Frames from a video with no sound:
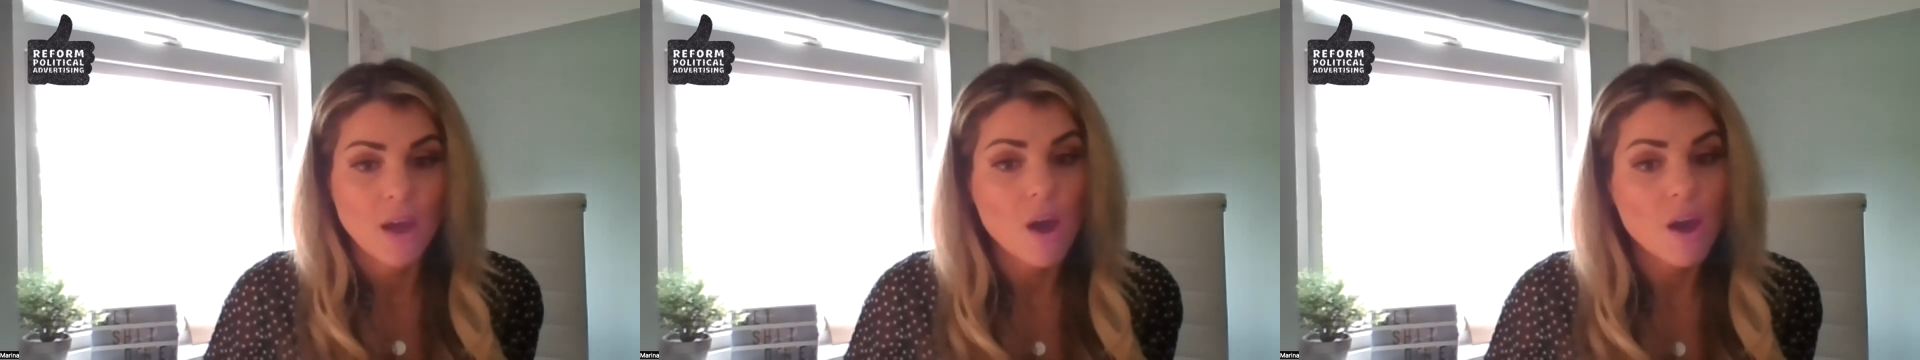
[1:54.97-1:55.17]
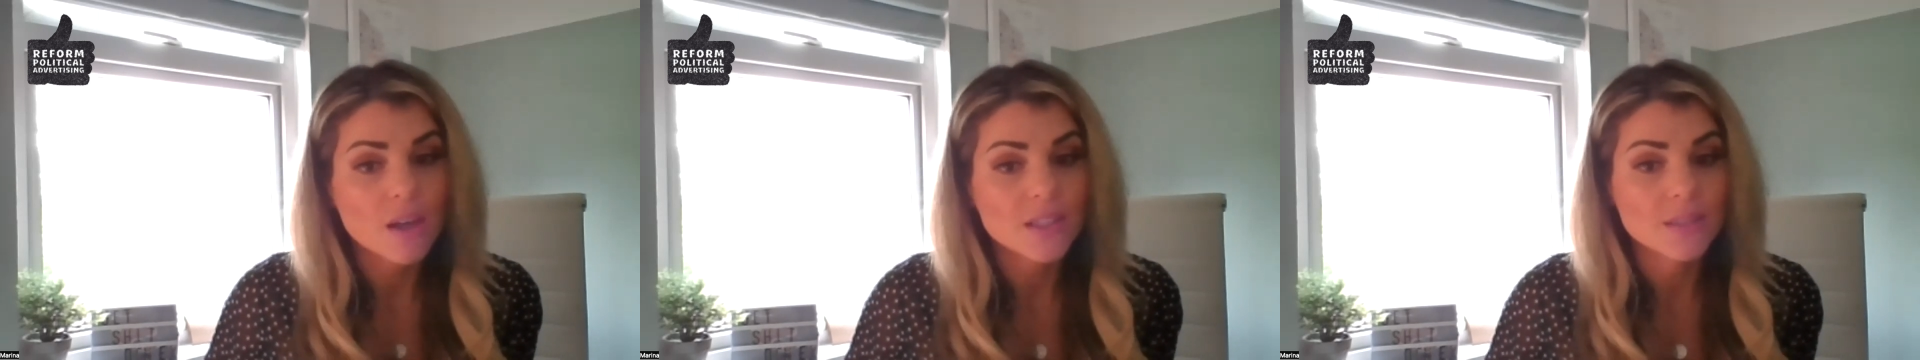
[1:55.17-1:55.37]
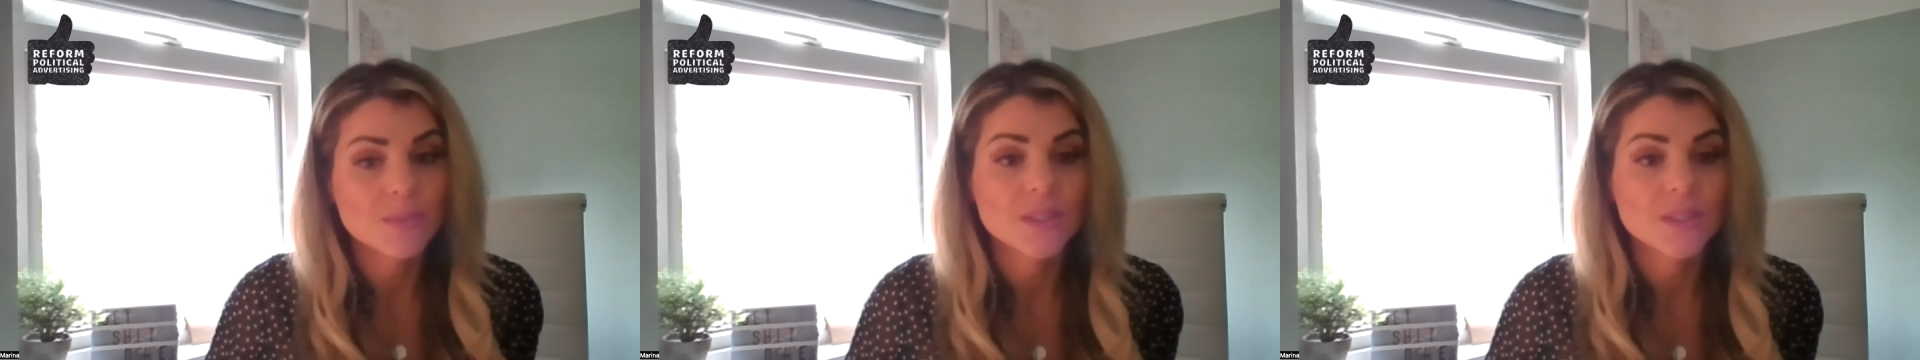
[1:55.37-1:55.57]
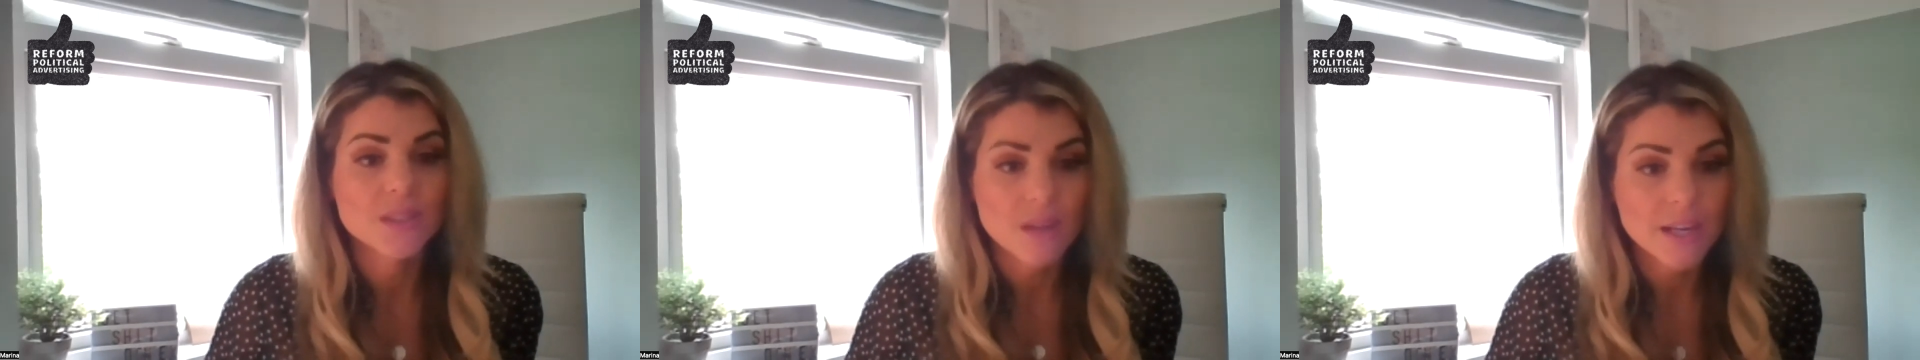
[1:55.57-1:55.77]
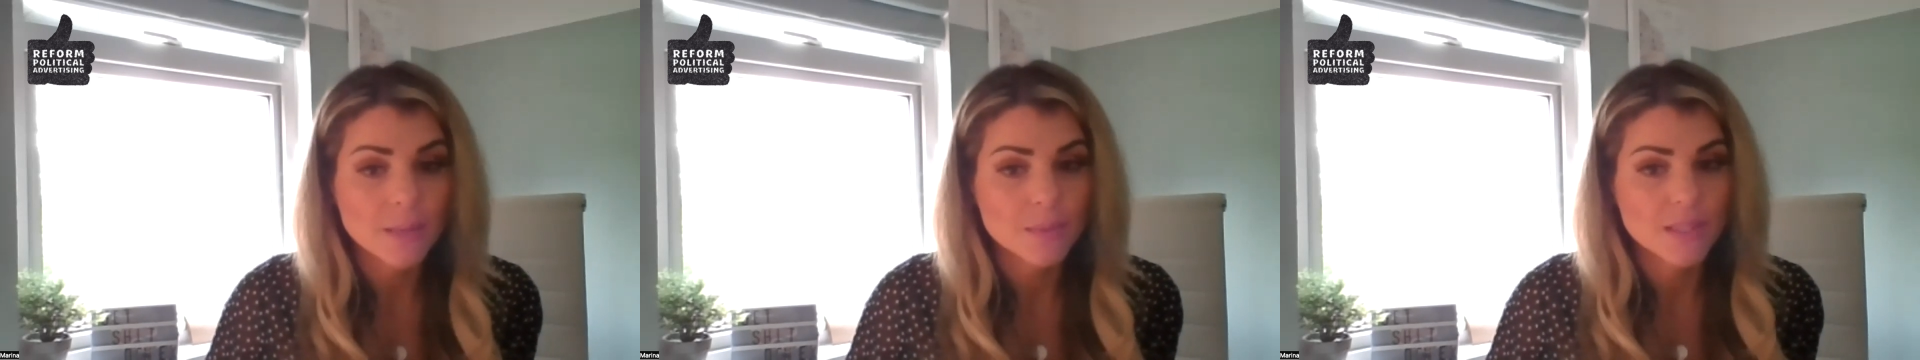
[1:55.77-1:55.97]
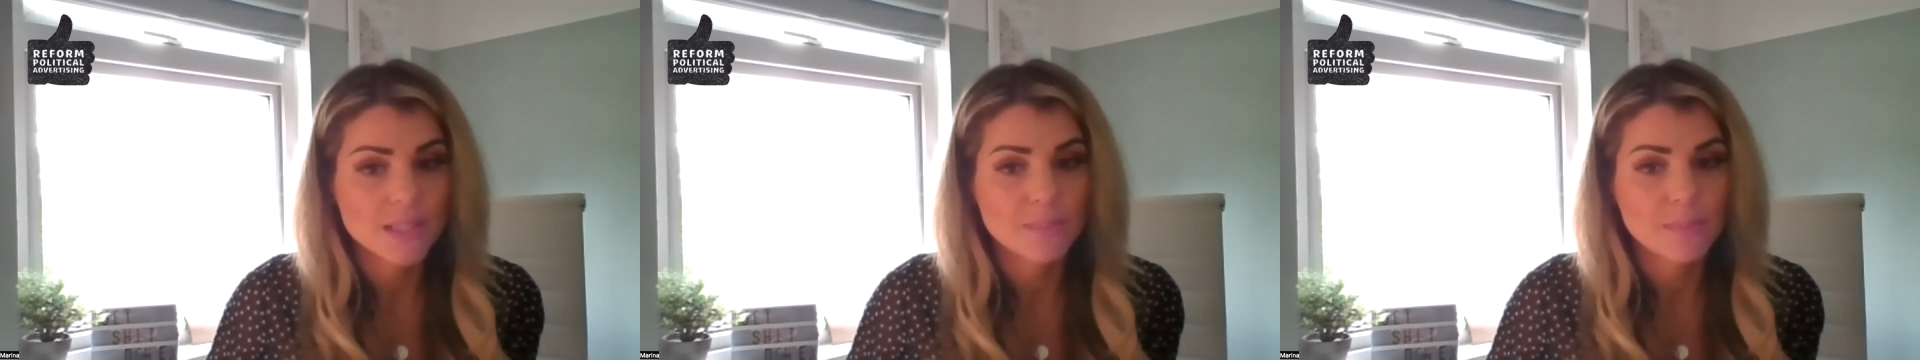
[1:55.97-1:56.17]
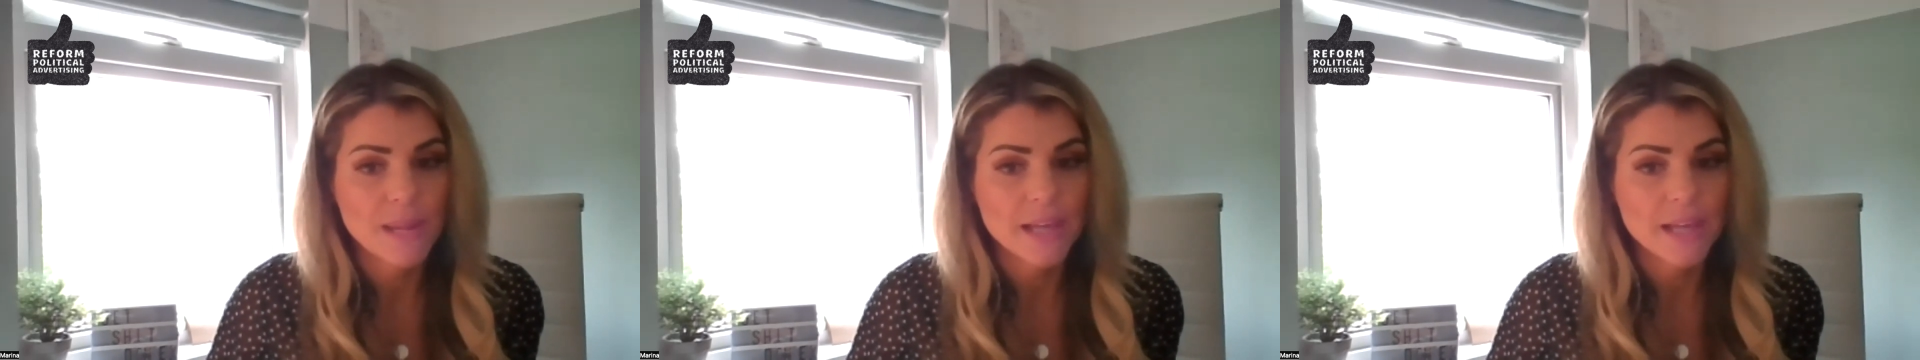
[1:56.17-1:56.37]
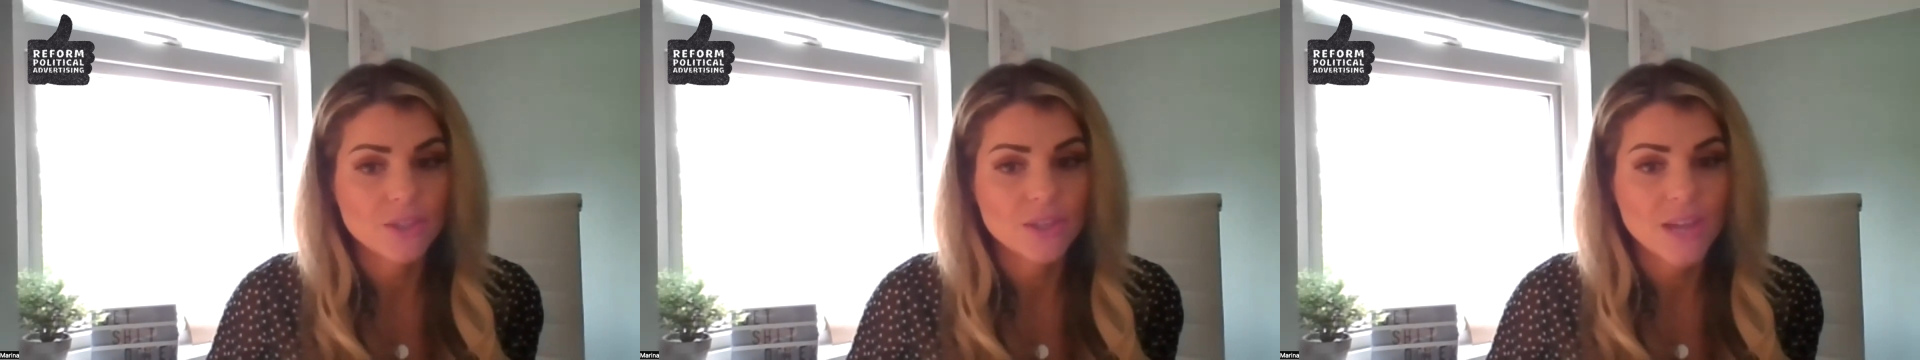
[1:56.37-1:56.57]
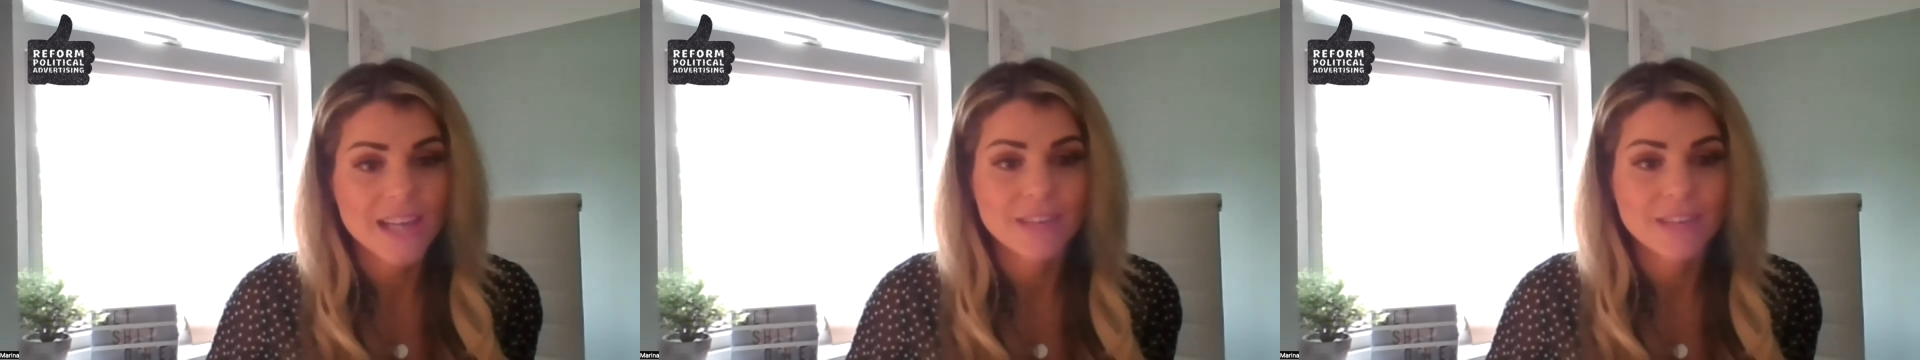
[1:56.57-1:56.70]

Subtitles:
ask them to sign up to this pledge.